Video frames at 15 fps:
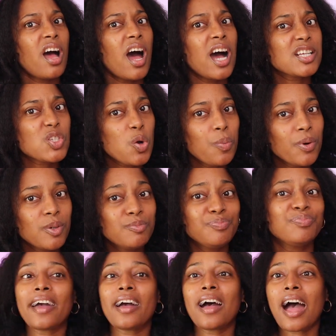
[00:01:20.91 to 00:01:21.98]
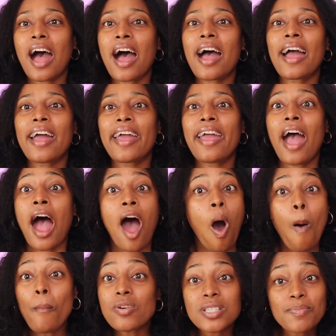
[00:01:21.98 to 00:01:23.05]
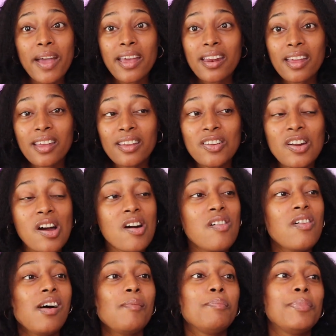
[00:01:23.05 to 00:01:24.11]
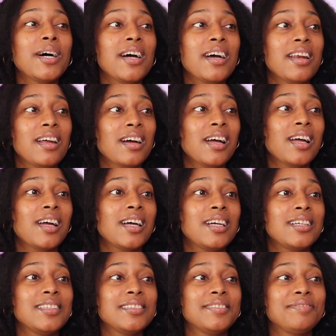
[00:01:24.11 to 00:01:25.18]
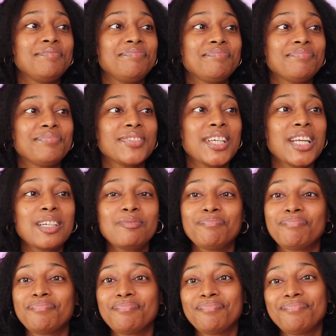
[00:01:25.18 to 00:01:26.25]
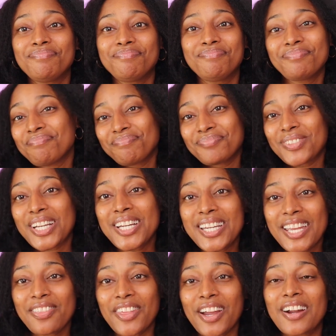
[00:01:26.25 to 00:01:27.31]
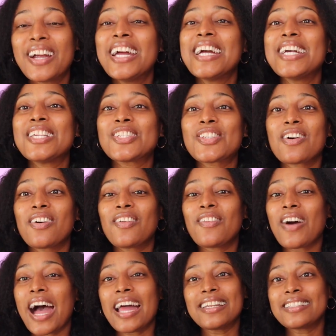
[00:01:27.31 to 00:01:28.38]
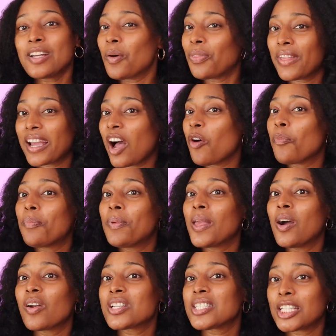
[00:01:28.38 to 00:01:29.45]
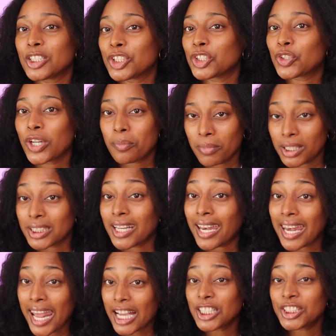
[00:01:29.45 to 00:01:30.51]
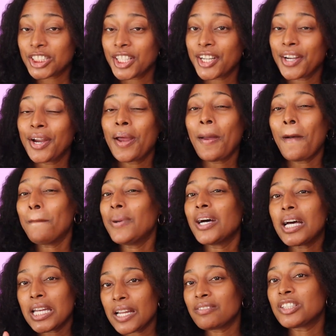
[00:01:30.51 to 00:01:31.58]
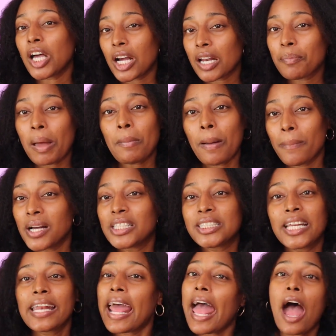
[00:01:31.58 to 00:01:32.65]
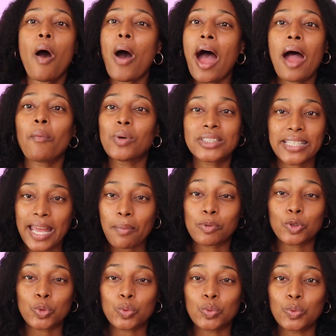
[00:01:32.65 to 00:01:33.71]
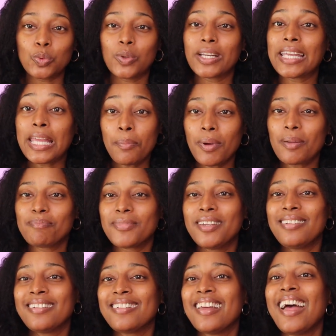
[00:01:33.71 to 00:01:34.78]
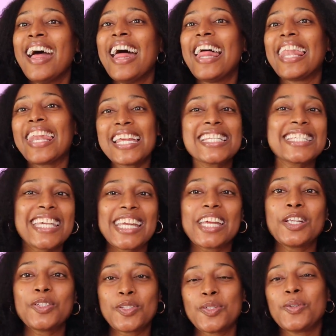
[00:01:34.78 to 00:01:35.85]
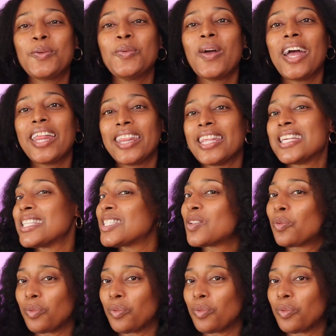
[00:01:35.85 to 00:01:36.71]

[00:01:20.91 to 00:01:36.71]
October. Yeah, I almost made it, you know, but you know, couldn't get there. So I don't think I'll be on such a strict budget next year, but enough talking about my budget and how I wasn't able to keep it. Let's get into this